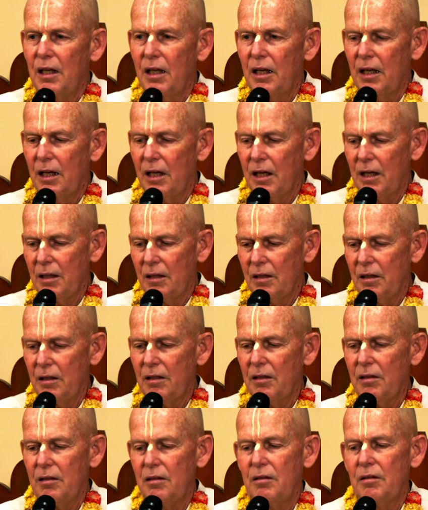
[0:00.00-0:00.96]

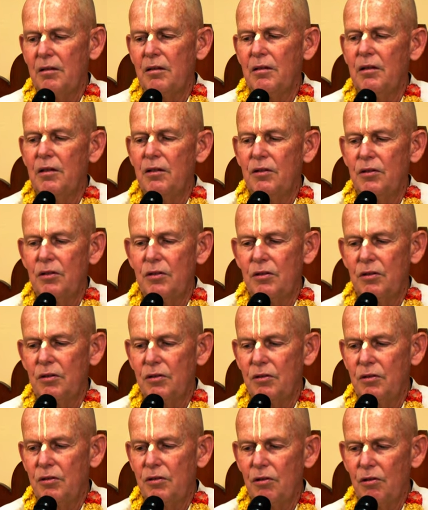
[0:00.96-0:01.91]
And his
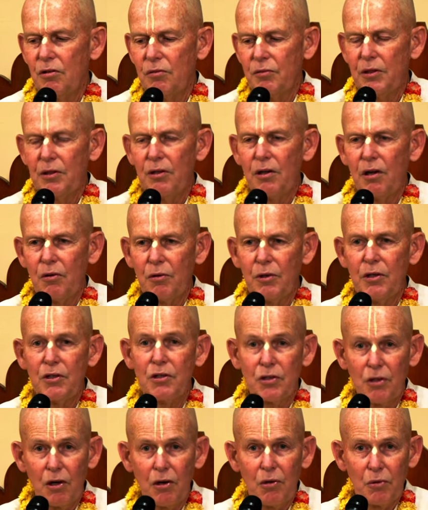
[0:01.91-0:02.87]
servant, Hari
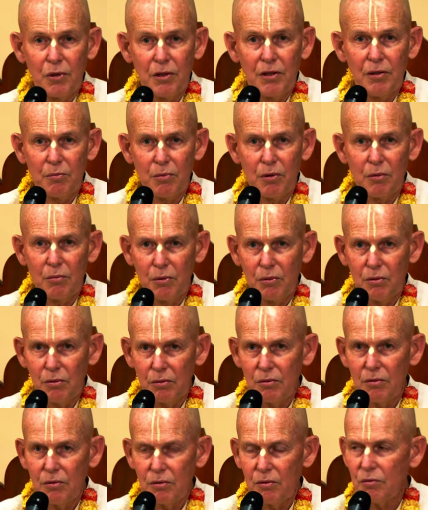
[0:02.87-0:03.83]
Shauri
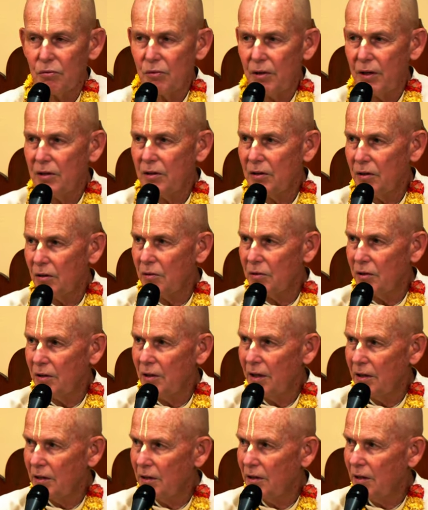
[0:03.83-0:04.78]
Prabhu, who writes those
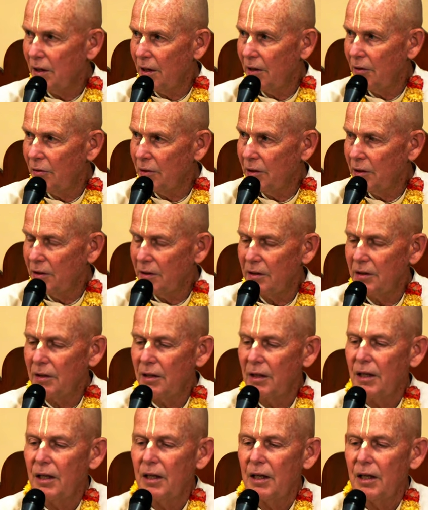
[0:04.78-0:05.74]
nice diaries,
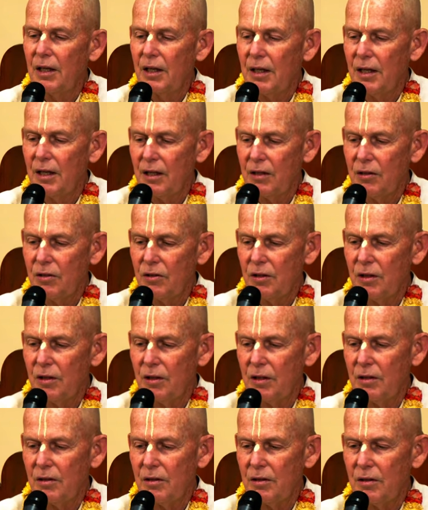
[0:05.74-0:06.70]

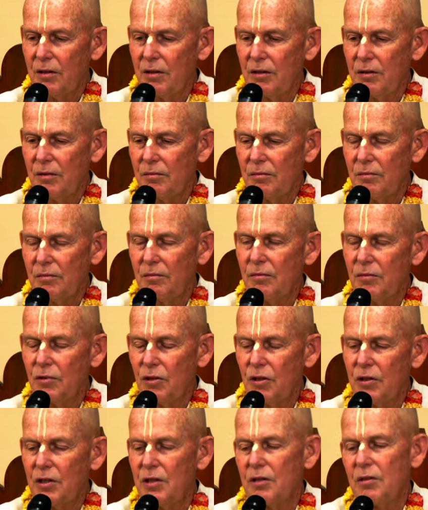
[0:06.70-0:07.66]
had
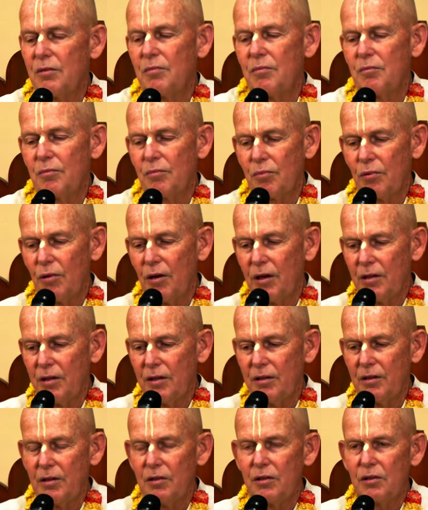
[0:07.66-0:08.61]
just brought
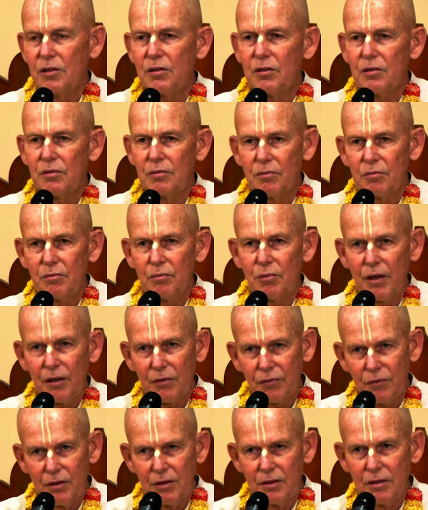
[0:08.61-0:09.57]
in his
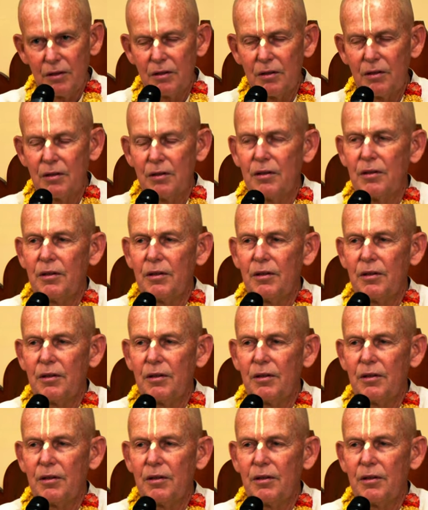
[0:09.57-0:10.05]
breakfast.